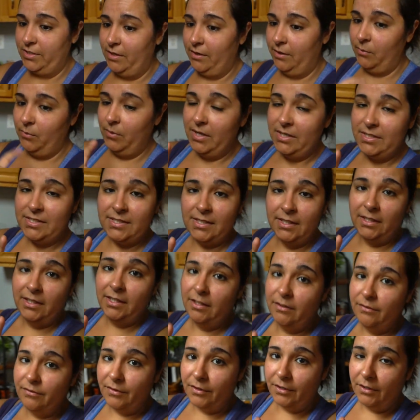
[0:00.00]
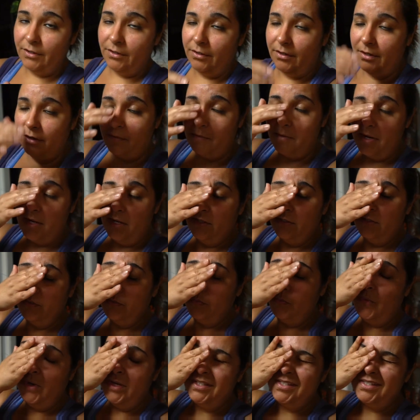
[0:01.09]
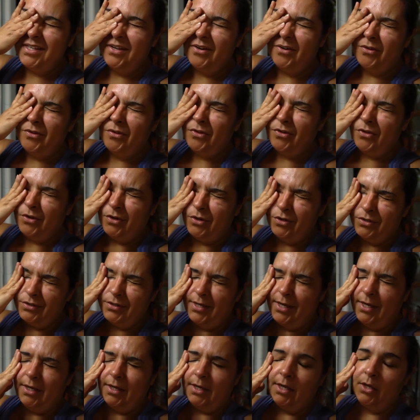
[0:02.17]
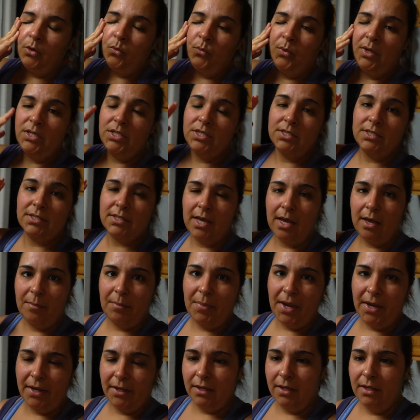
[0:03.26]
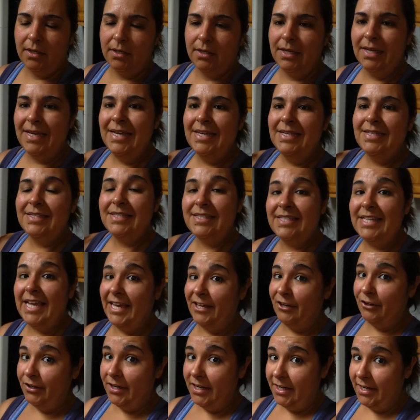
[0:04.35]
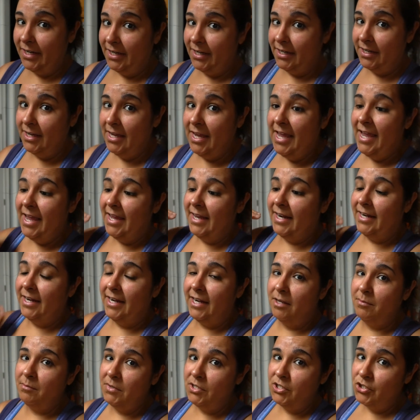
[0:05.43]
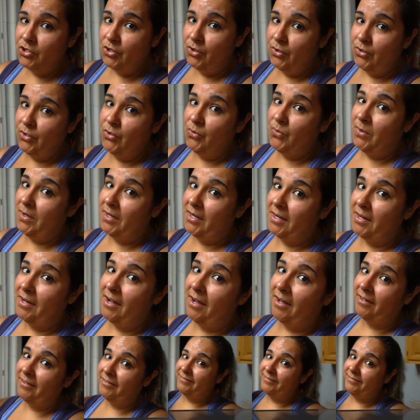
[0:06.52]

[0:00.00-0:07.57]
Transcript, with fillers: Now, it was delivered around Wednesday or Thursday, and we just got back in Saturday night, and let me show you what I got.